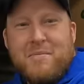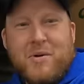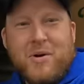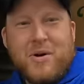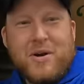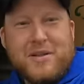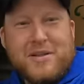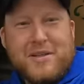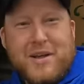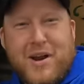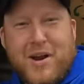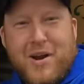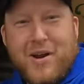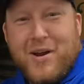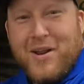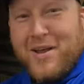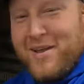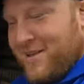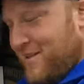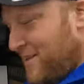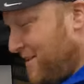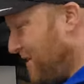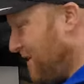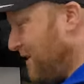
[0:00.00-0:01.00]
I'm already tired.
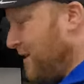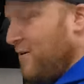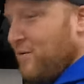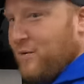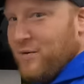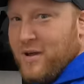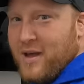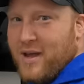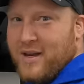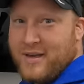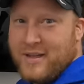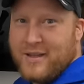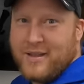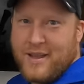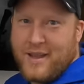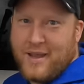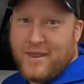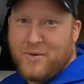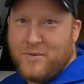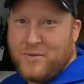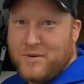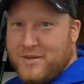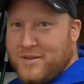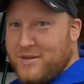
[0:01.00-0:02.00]
Oh, well, I did the
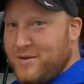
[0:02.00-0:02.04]
other one